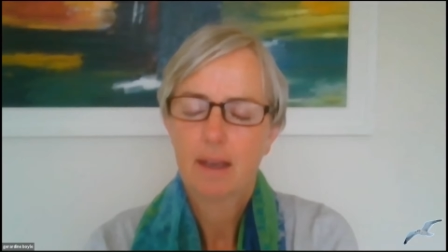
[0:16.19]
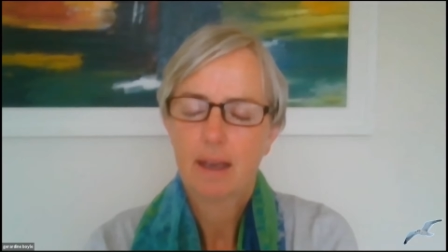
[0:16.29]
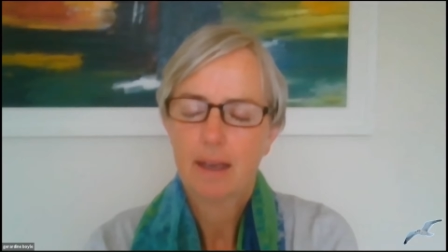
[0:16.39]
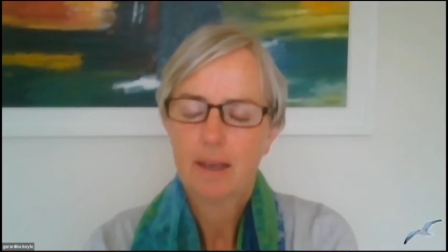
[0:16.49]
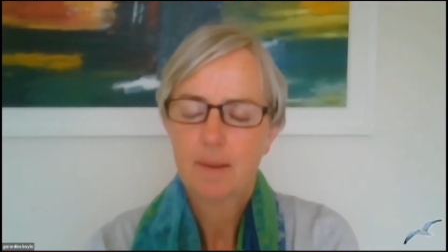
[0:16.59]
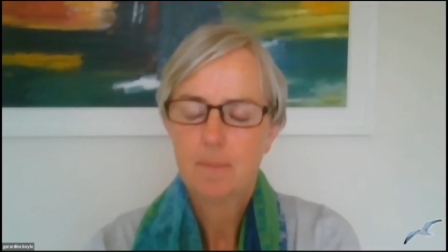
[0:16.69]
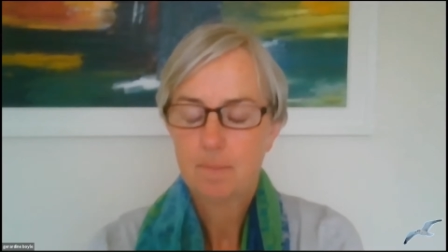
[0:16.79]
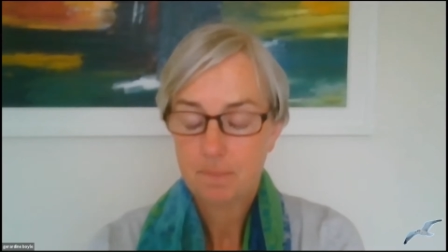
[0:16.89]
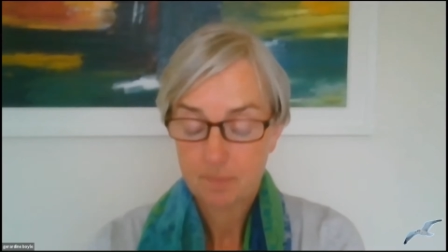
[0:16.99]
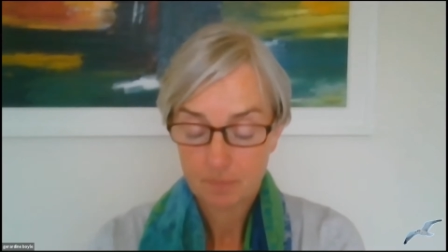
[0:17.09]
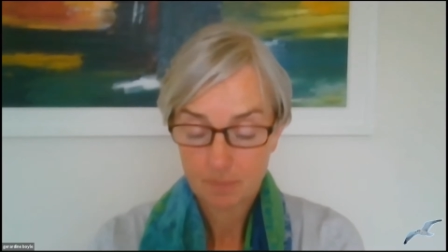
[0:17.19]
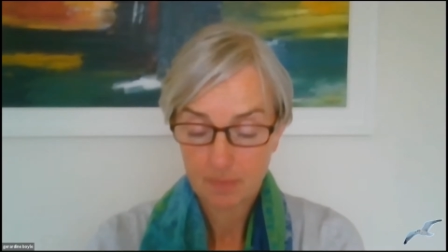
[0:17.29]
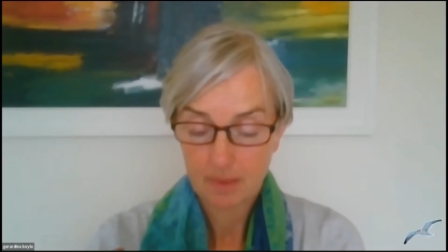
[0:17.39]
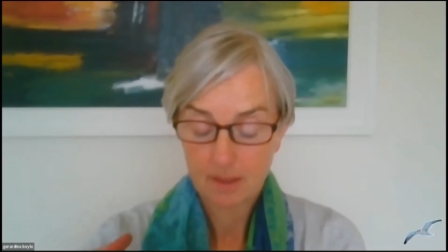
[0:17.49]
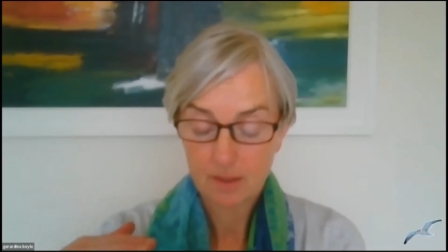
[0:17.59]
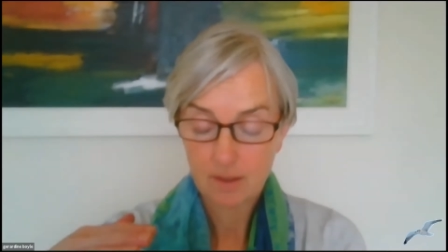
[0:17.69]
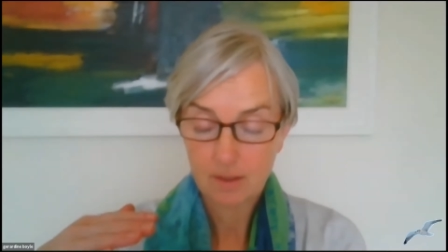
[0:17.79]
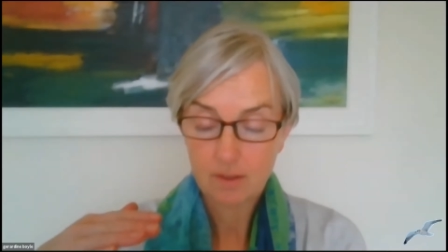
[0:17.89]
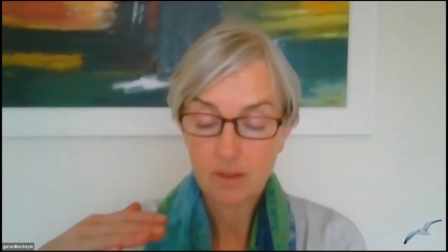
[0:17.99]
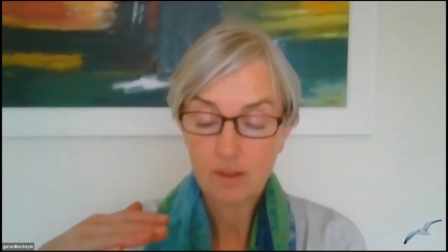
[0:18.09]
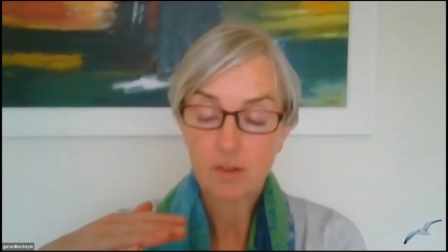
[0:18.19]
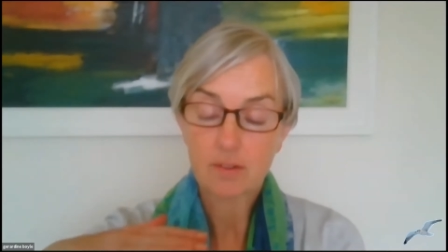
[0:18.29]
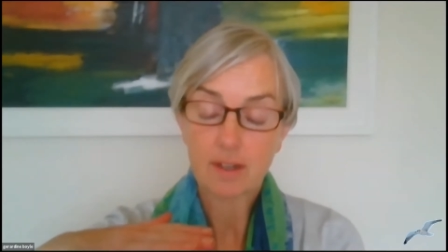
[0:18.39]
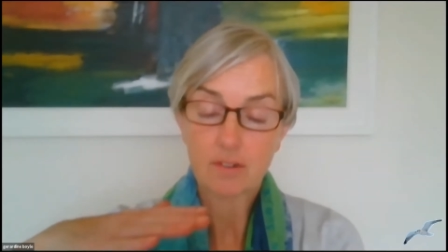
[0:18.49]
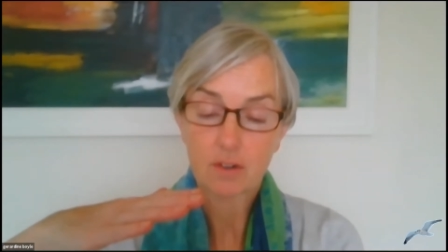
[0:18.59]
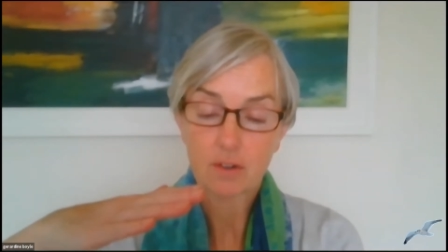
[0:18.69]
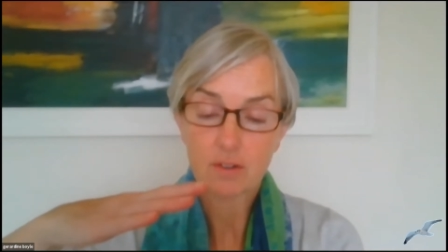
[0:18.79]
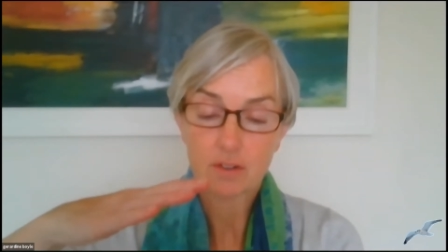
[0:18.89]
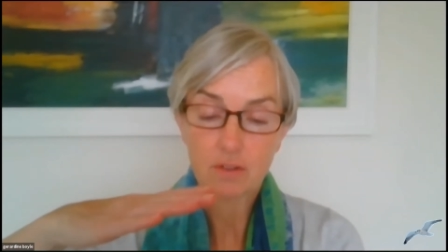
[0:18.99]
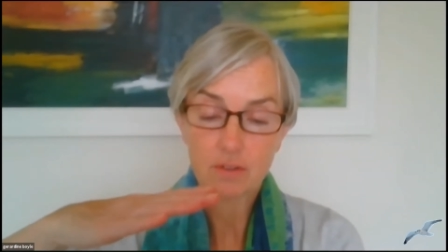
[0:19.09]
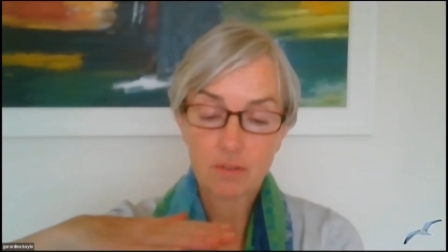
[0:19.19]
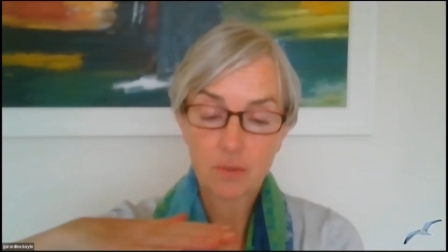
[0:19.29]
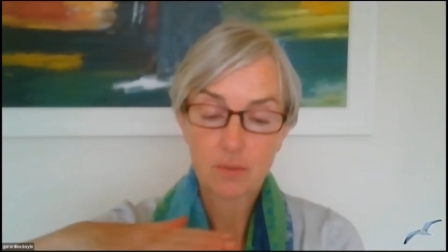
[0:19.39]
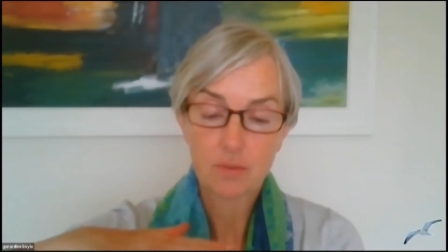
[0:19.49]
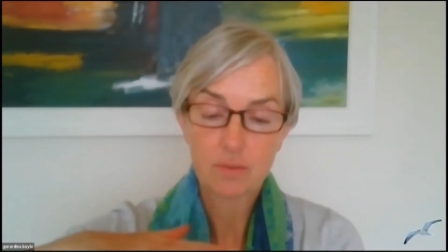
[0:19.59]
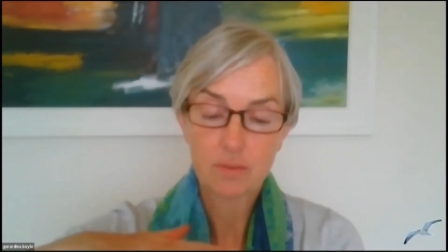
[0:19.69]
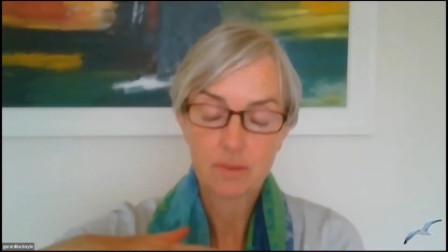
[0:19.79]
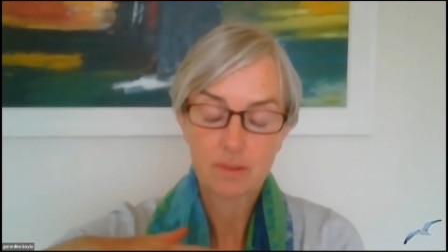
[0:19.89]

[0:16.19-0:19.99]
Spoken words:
um, that you're going to go through